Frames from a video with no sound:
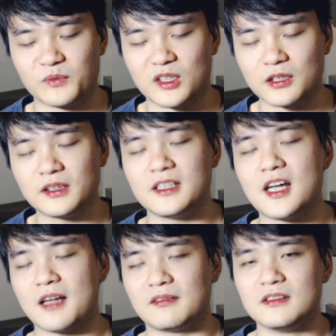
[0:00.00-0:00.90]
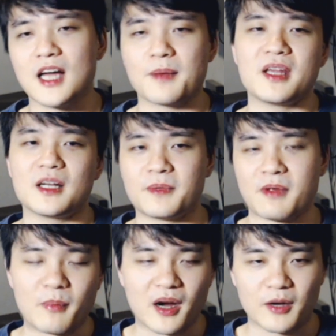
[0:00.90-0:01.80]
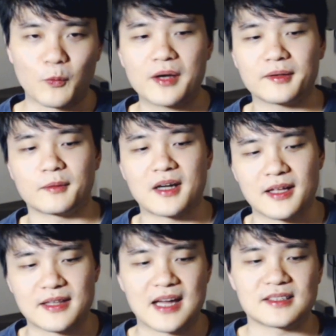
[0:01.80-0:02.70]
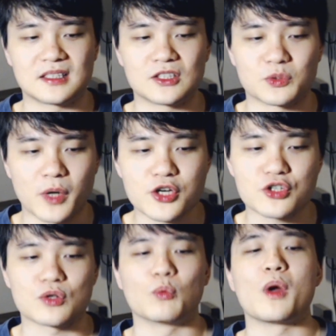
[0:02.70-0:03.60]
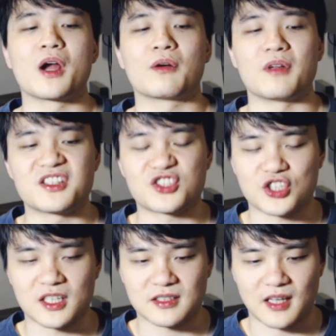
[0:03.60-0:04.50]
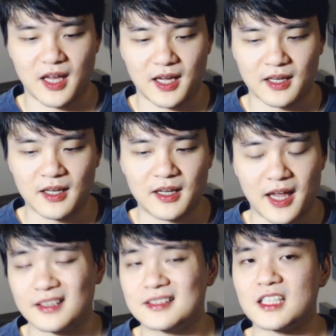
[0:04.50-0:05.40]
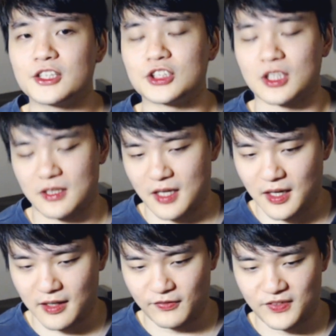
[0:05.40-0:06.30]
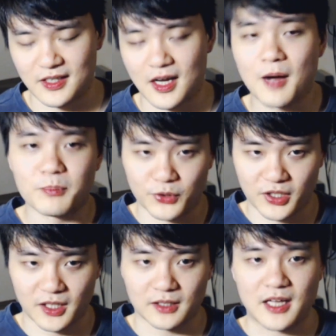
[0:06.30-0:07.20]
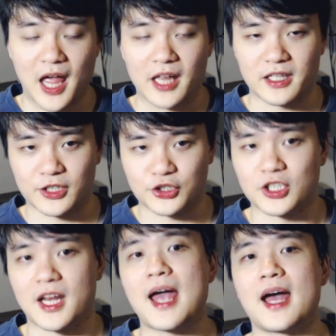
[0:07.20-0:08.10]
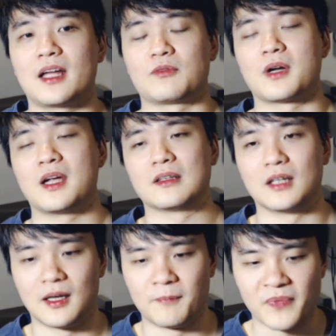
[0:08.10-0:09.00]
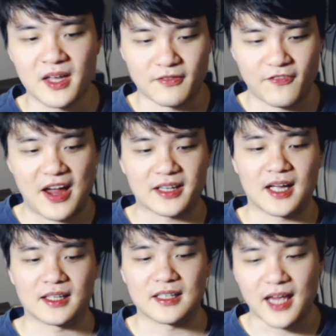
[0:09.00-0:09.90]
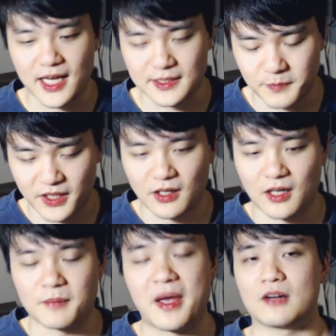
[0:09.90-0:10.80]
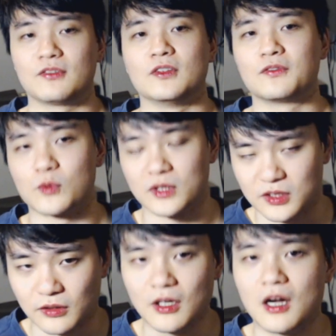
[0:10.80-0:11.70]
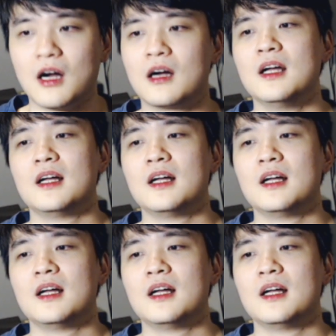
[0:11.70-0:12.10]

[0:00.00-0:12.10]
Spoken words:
currently not made up in my mind whether or not that is a situation where it's just an extension of the upbringing that Shin had, right? The fact that he has been on the battlefield for so long,